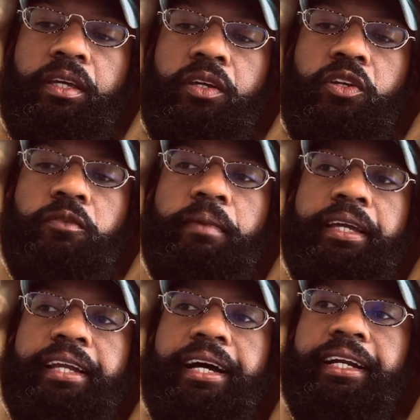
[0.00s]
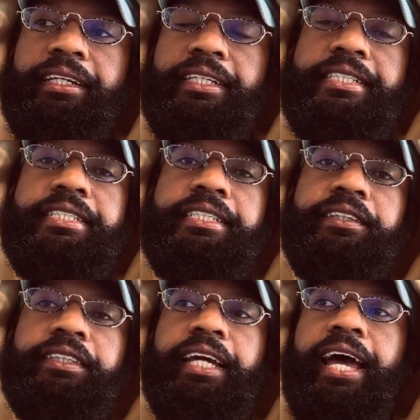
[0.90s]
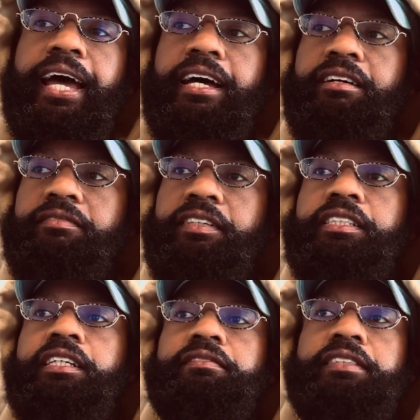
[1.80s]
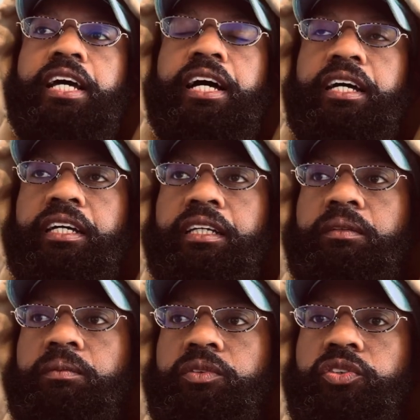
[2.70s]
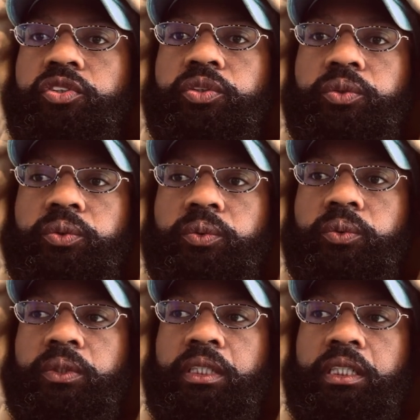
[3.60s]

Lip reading: you may not necessarily have enough time to